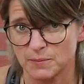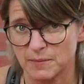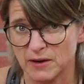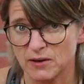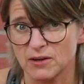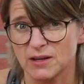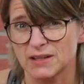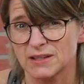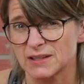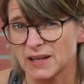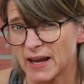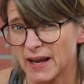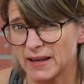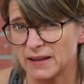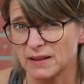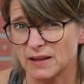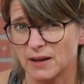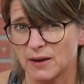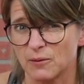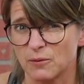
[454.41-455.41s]
American
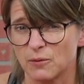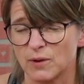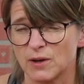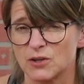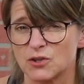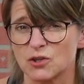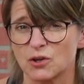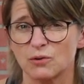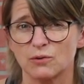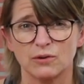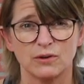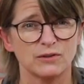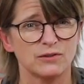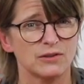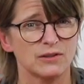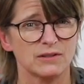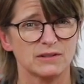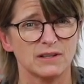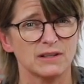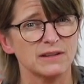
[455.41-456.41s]
Sign Language, or
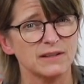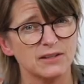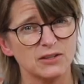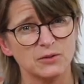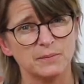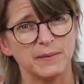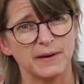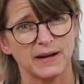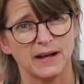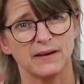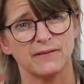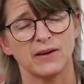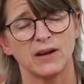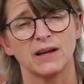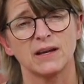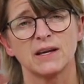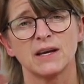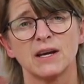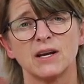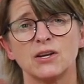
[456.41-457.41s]
just a little bit of
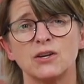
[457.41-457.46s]
it,